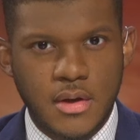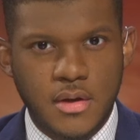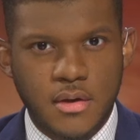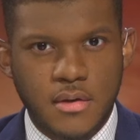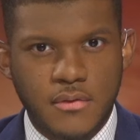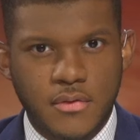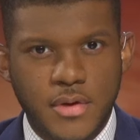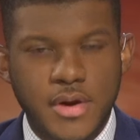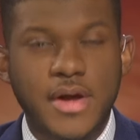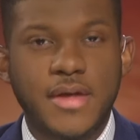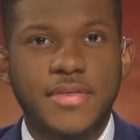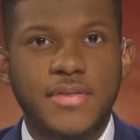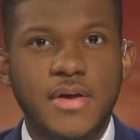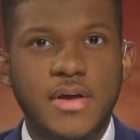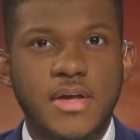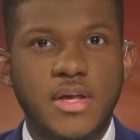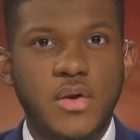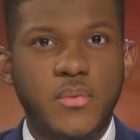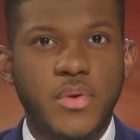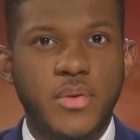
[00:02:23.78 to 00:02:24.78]
Freya,
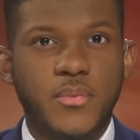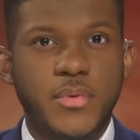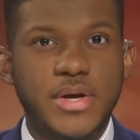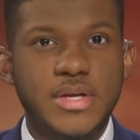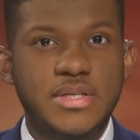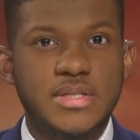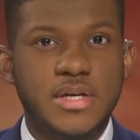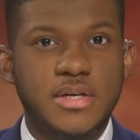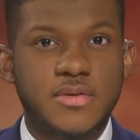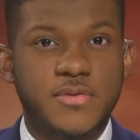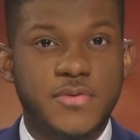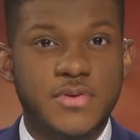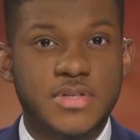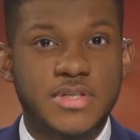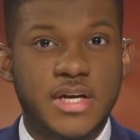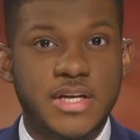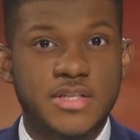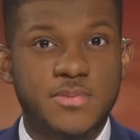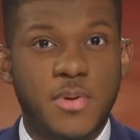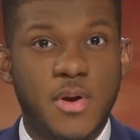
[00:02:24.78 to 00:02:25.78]
thank you. We reached out to
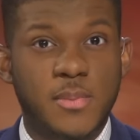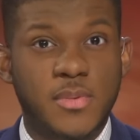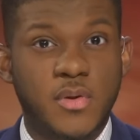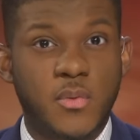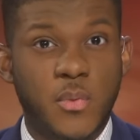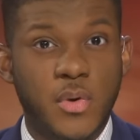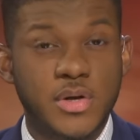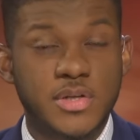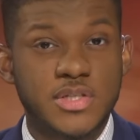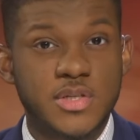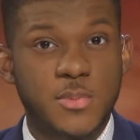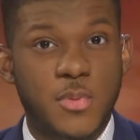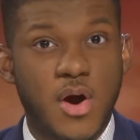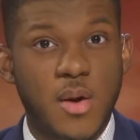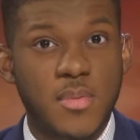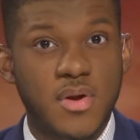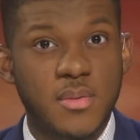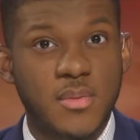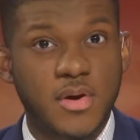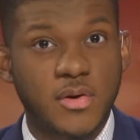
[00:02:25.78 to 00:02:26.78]
Forsyth's Public Works
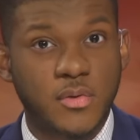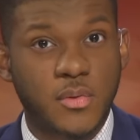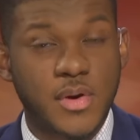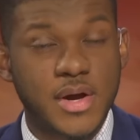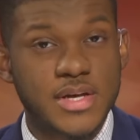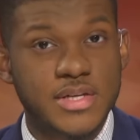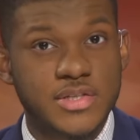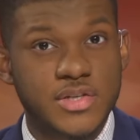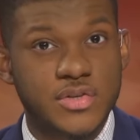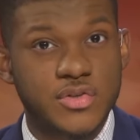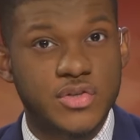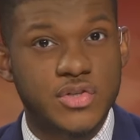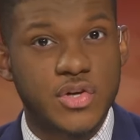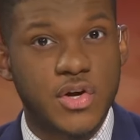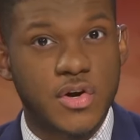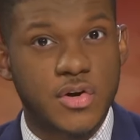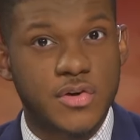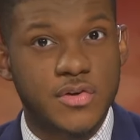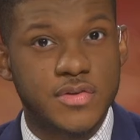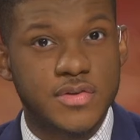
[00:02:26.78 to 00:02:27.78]
Department about Gray's
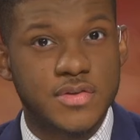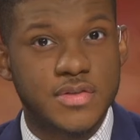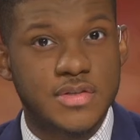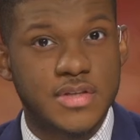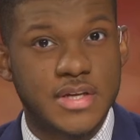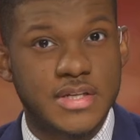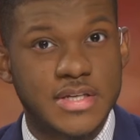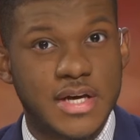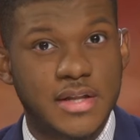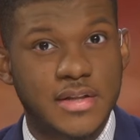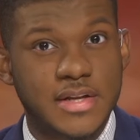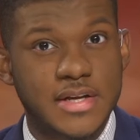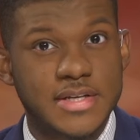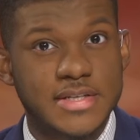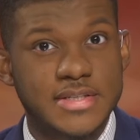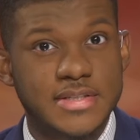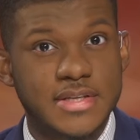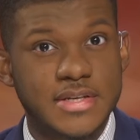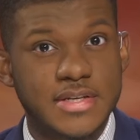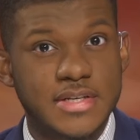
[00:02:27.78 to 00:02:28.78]
concerns. They tell
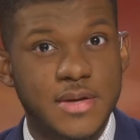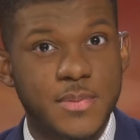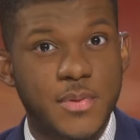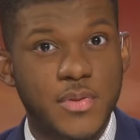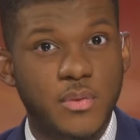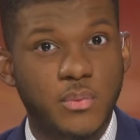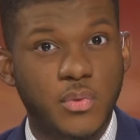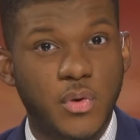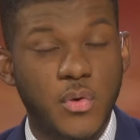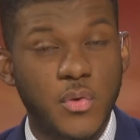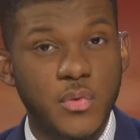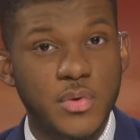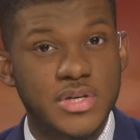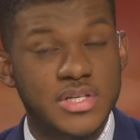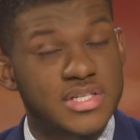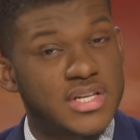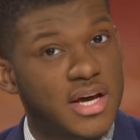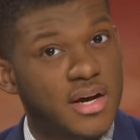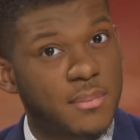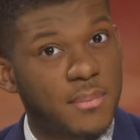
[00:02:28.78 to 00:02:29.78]
us the dip in the road
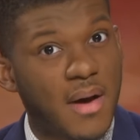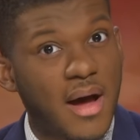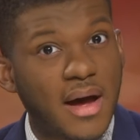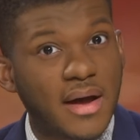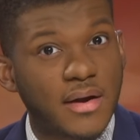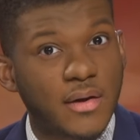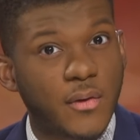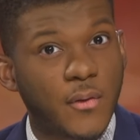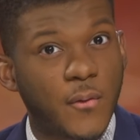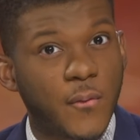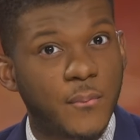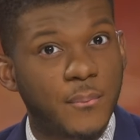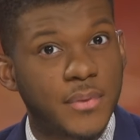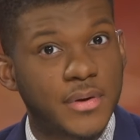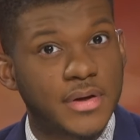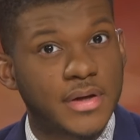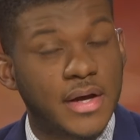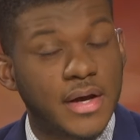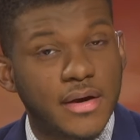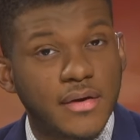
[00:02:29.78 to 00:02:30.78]
is not a pothole,
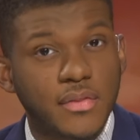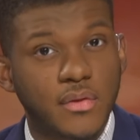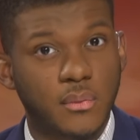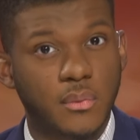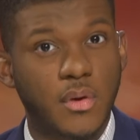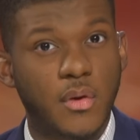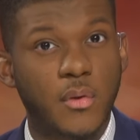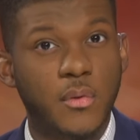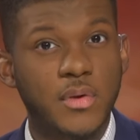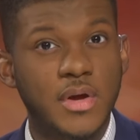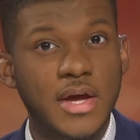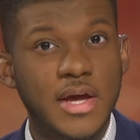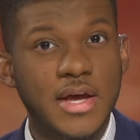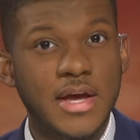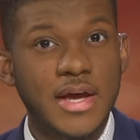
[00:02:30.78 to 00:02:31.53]
but a cut in the road.